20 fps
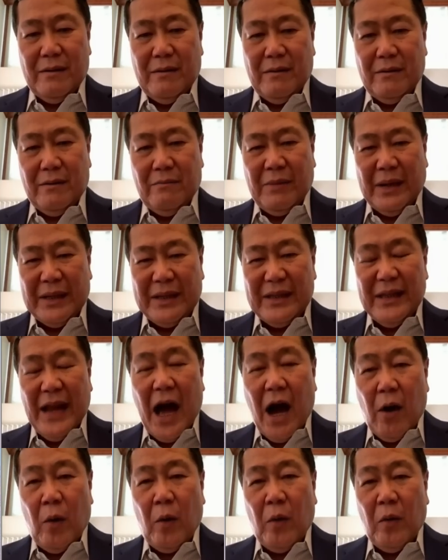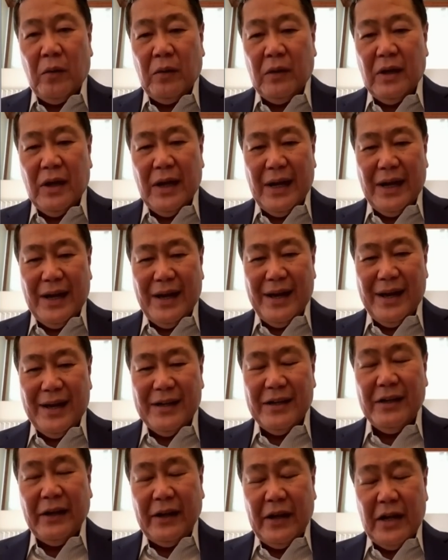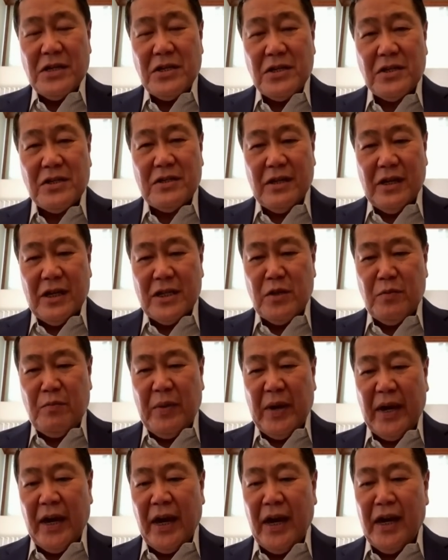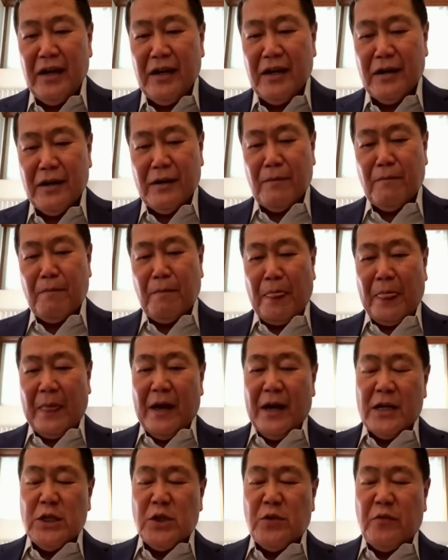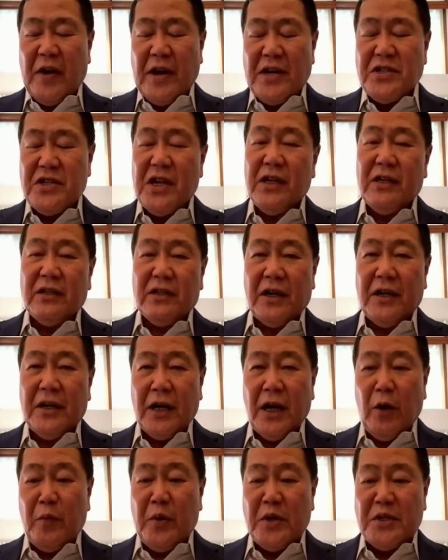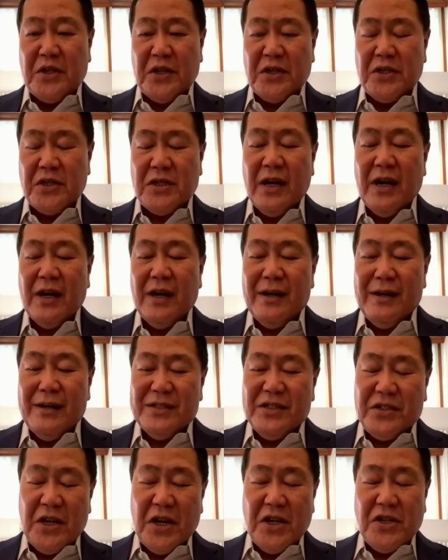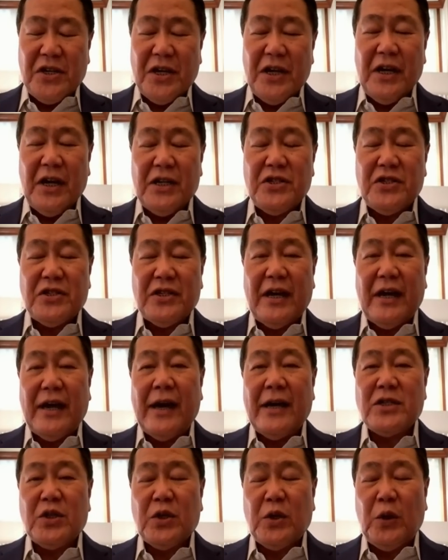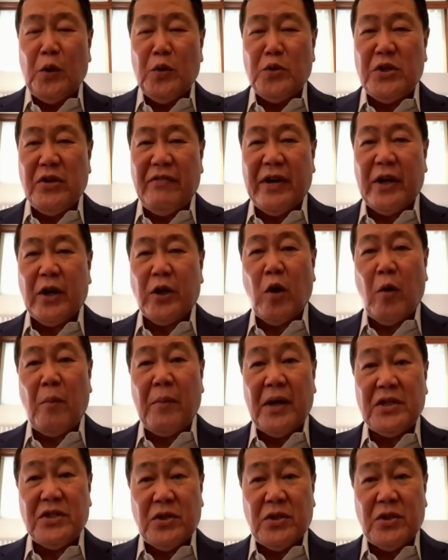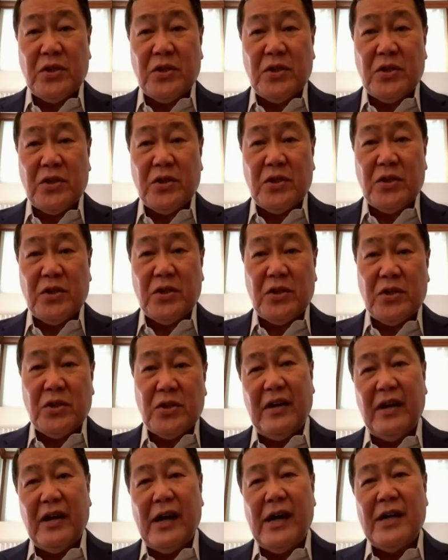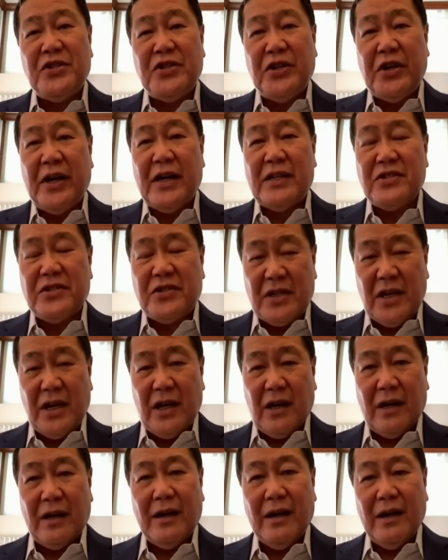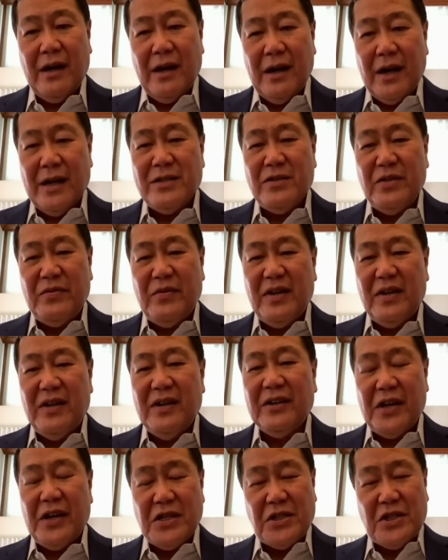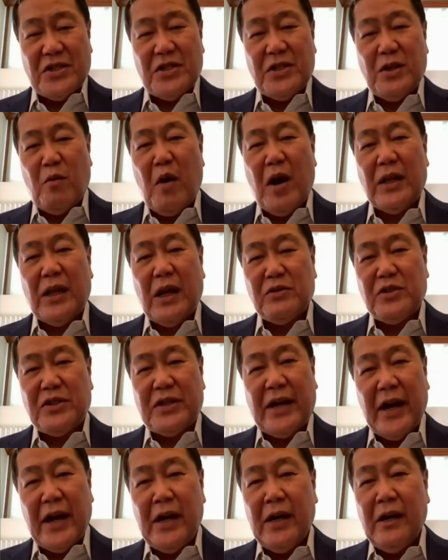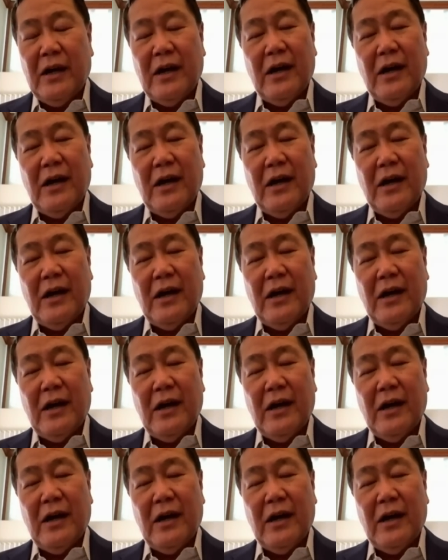But now Greece is facing Turkey, which is seizing its exclusive economic zones in the Aegean Sea. And Greece is the one now saying